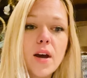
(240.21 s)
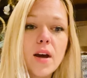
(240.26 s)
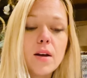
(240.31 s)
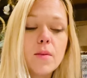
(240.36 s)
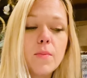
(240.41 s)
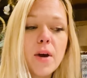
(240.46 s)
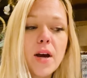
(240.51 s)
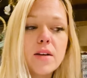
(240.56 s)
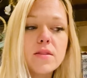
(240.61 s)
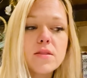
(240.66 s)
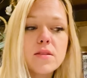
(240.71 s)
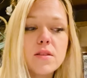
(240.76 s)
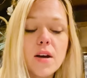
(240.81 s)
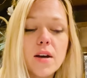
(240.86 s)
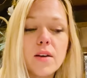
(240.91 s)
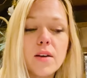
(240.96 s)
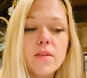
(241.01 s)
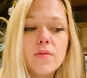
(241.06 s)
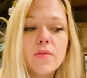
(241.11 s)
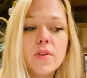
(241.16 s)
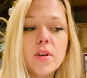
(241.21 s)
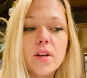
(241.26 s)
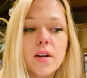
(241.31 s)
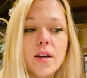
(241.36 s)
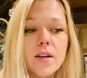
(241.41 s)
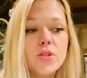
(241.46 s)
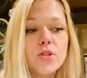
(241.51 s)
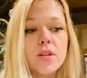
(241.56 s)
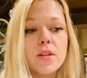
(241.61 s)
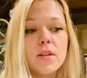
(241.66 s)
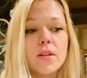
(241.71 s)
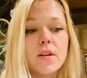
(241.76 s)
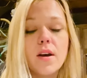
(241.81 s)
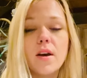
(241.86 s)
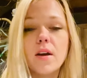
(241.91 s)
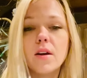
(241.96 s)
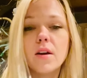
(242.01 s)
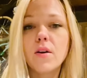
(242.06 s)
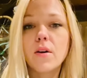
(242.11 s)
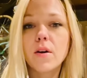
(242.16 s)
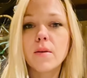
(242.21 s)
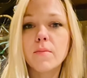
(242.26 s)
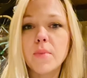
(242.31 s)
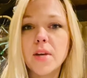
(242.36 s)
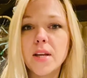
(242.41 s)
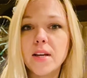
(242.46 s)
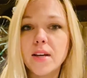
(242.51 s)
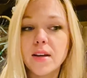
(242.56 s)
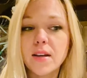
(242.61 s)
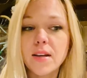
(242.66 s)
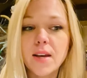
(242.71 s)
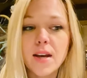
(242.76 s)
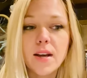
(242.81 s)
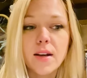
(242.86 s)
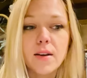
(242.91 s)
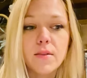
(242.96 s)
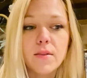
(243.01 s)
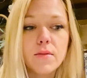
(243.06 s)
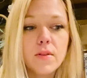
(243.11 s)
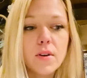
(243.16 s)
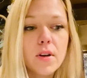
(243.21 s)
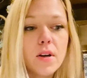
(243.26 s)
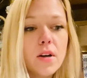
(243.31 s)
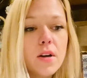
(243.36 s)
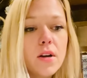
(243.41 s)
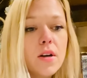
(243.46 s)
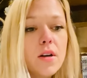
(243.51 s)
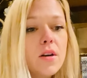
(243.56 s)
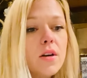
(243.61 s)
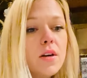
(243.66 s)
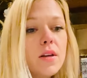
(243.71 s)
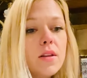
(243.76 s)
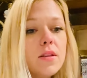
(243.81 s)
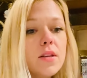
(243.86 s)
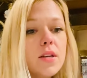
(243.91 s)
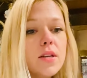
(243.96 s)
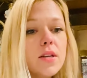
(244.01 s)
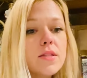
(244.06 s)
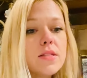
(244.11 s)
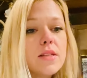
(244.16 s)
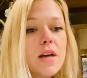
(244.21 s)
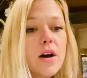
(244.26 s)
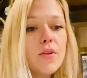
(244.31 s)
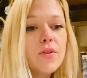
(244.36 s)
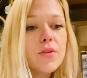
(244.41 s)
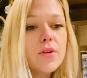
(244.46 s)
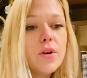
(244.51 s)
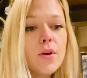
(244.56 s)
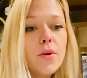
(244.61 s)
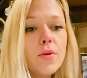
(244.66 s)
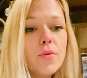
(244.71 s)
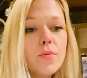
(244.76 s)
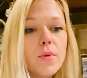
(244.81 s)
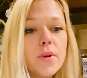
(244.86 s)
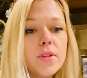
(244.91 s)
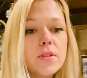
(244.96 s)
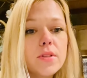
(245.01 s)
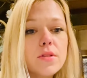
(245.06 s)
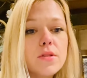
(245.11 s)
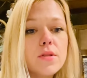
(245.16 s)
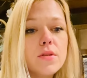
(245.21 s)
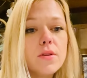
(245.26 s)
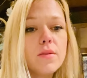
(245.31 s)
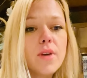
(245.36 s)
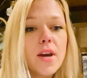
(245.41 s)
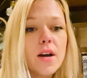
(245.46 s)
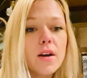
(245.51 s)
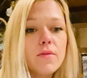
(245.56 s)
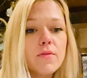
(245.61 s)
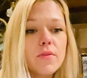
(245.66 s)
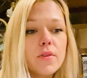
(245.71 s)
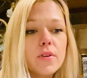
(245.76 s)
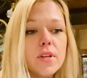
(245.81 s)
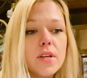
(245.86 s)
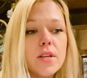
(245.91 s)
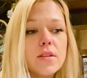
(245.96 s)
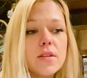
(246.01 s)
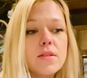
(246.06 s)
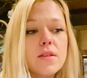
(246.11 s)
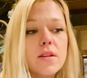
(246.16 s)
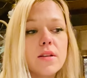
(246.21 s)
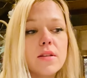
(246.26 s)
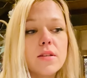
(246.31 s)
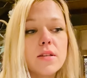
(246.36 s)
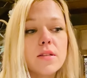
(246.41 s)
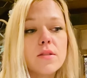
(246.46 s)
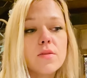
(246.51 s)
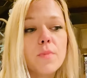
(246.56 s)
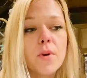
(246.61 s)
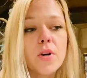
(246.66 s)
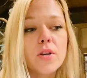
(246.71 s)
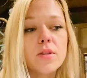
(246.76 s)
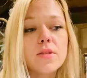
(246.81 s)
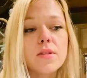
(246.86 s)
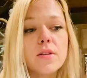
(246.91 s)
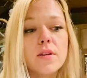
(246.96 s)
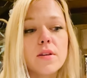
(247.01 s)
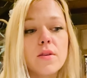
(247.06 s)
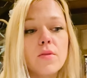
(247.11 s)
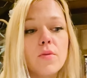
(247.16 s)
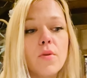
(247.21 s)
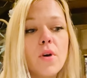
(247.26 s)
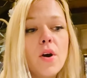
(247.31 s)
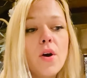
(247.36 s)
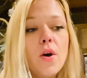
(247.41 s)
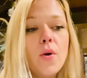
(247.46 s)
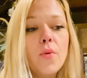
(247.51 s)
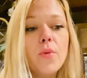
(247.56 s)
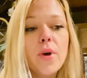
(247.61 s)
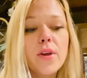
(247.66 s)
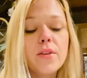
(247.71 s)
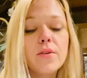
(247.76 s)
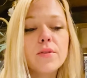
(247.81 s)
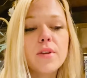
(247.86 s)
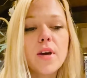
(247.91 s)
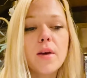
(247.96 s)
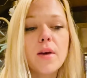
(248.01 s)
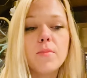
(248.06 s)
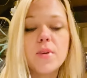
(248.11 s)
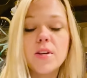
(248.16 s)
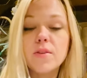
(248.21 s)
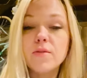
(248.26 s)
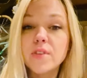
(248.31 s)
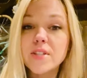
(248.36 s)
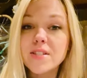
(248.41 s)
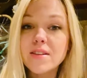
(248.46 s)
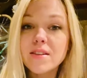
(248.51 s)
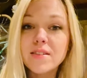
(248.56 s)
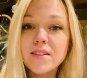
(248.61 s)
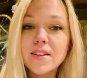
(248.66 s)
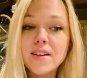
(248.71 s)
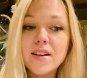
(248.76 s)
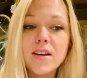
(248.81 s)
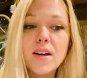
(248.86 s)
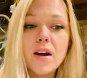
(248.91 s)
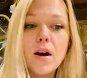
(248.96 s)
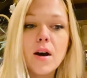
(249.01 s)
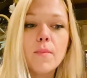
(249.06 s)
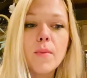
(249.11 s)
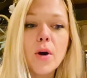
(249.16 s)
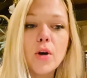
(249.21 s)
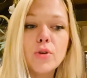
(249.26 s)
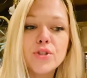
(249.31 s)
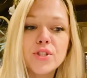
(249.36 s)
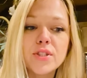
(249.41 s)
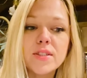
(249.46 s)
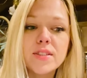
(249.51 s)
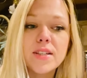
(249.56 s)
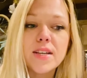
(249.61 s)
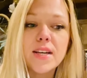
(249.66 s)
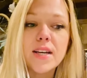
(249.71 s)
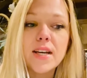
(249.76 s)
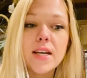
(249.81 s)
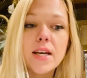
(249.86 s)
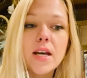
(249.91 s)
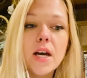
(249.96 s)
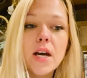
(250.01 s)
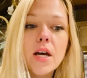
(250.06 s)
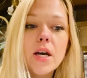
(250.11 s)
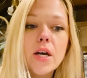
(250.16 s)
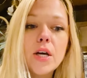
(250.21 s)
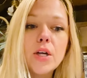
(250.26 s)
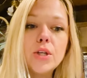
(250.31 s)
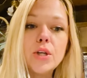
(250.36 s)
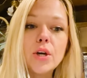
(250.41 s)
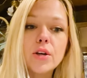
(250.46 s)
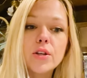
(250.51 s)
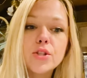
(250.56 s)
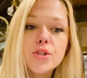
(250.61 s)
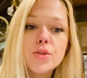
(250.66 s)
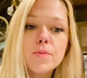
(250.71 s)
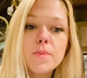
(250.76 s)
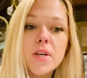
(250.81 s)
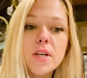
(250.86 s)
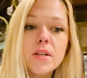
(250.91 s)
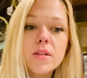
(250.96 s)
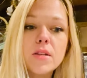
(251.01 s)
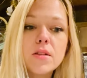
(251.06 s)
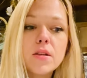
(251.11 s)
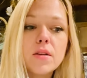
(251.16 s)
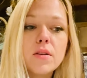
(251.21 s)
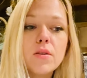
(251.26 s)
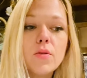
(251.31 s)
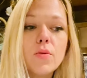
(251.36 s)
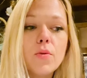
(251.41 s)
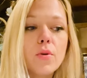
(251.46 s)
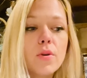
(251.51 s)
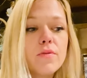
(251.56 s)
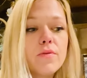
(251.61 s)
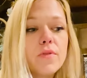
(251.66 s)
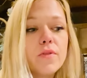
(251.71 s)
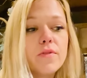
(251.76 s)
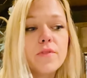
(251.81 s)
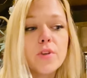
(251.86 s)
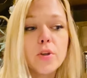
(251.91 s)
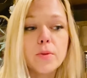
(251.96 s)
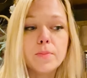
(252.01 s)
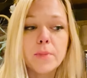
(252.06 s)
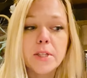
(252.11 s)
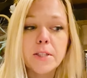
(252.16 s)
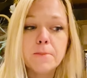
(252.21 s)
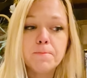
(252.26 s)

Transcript: a past life connection and are meeting again. The South Node wants to care for the Ascendant person, whether that be physically, emotionally, nourishment, or fulfillment.